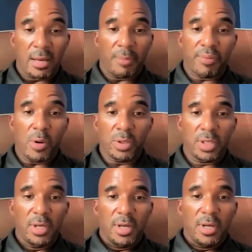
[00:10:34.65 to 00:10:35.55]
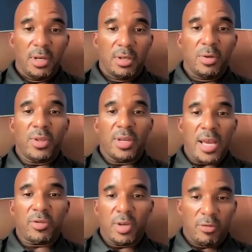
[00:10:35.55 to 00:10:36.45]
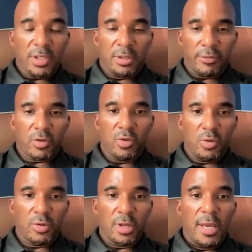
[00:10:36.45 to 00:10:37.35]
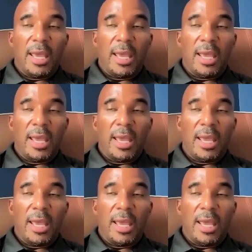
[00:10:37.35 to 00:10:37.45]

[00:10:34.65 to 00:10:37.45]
approach to the next iteration of schools.